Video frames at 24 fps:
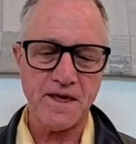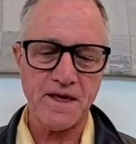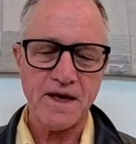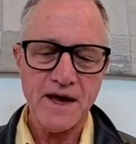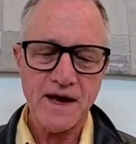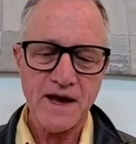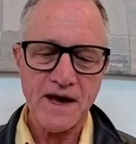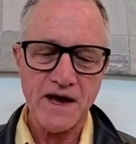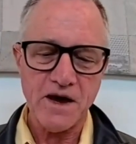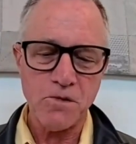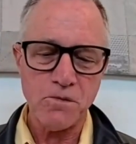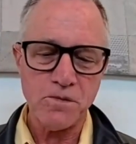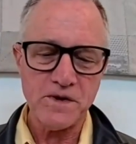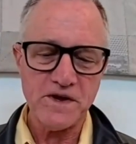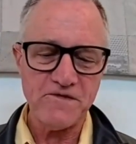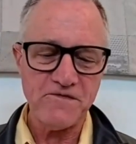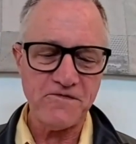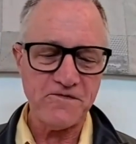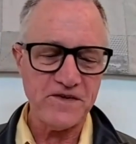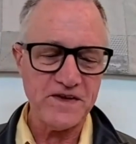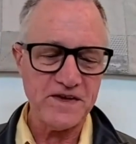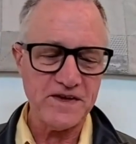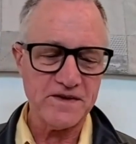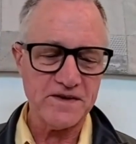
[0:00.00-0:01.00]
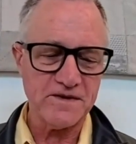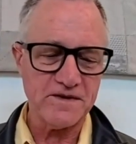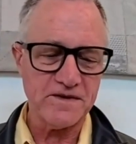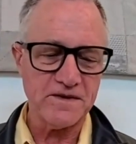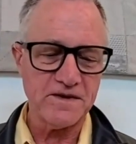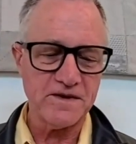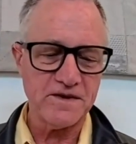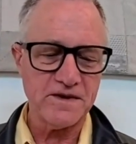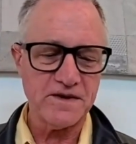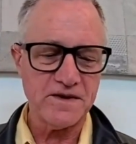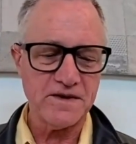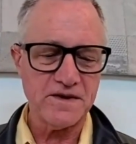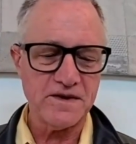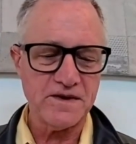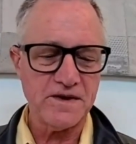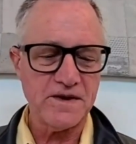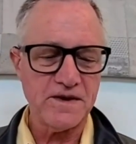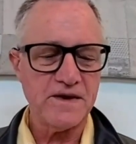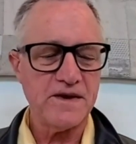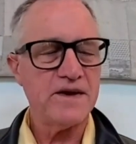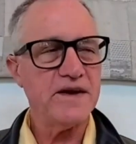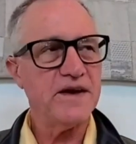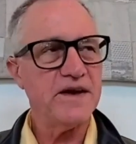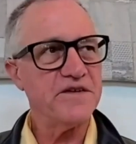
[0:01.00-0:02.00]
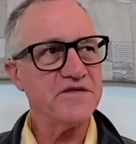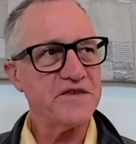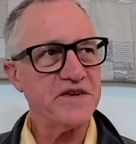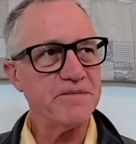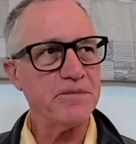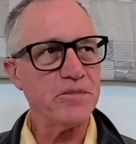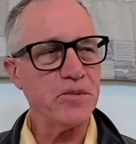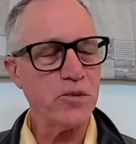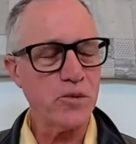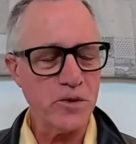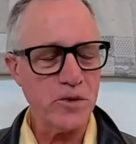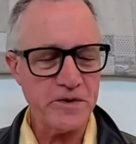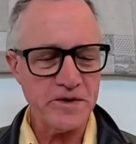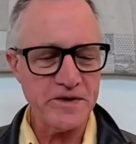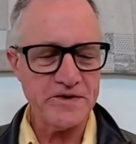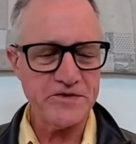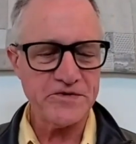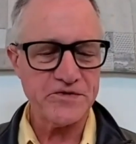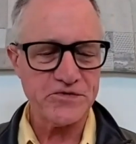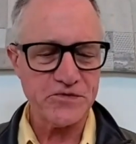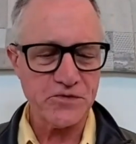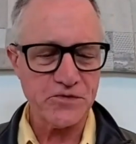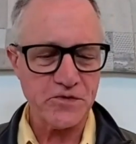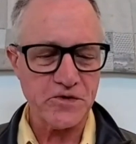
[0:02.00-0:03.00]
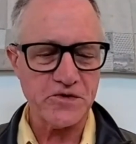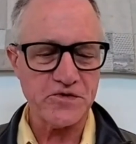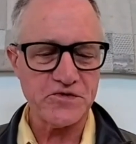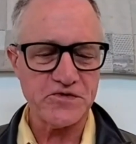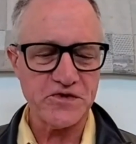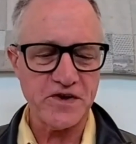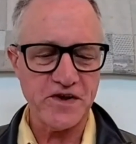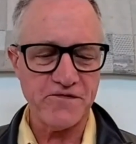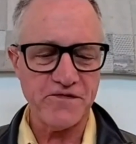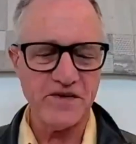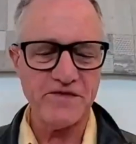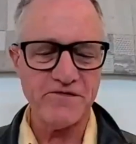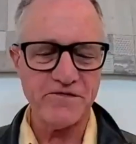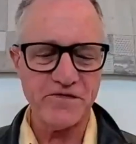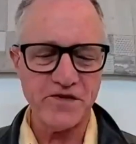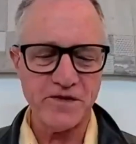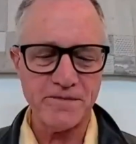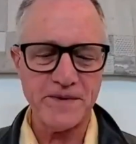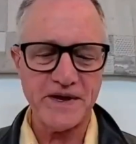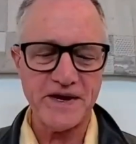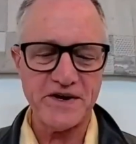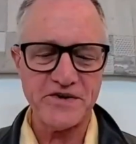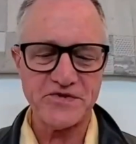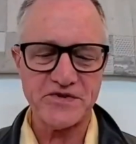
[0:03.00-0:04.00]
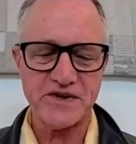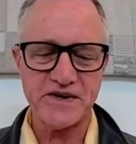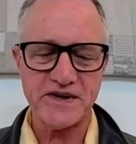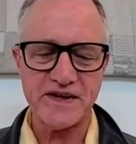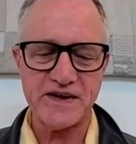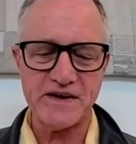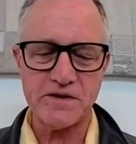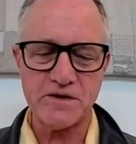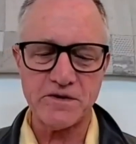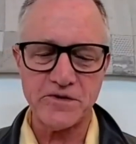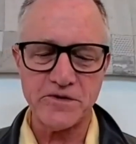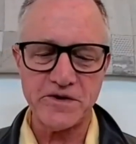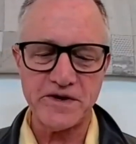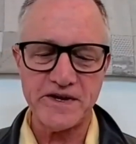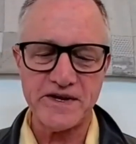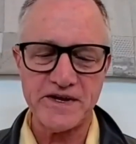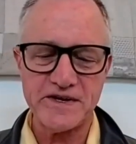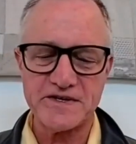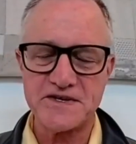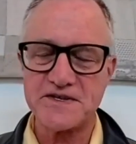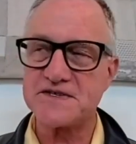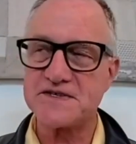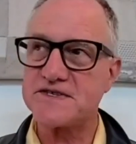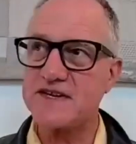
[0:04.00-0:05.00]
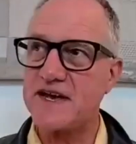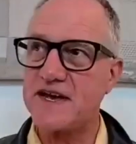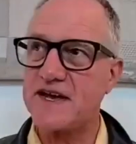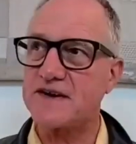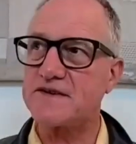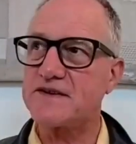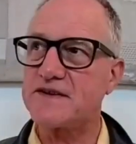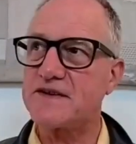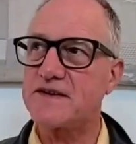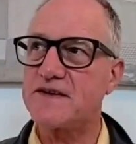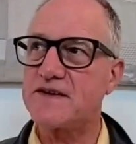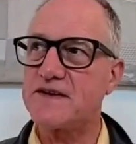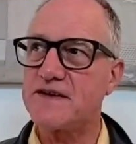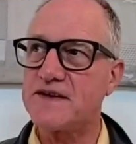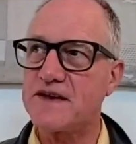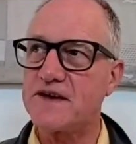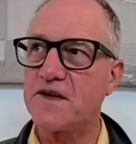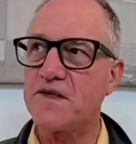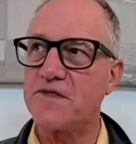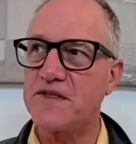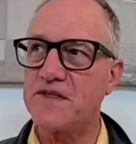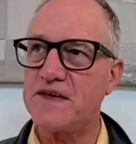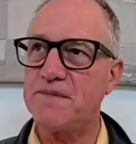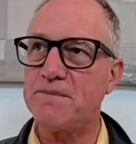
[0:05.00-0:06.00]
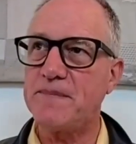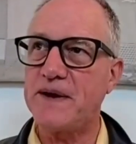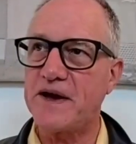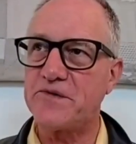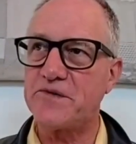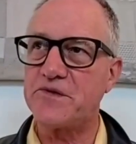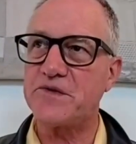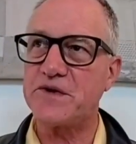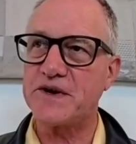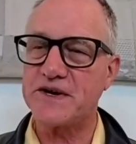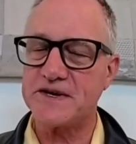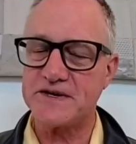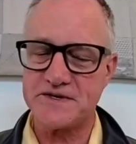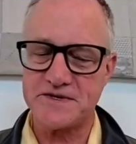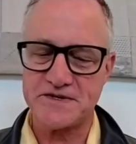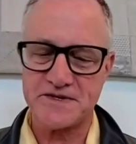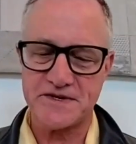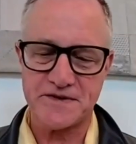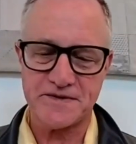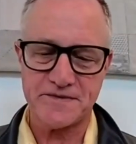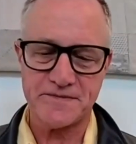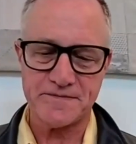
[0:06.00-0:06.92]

How we feel is an important source of information in learning to set healthy boundaries.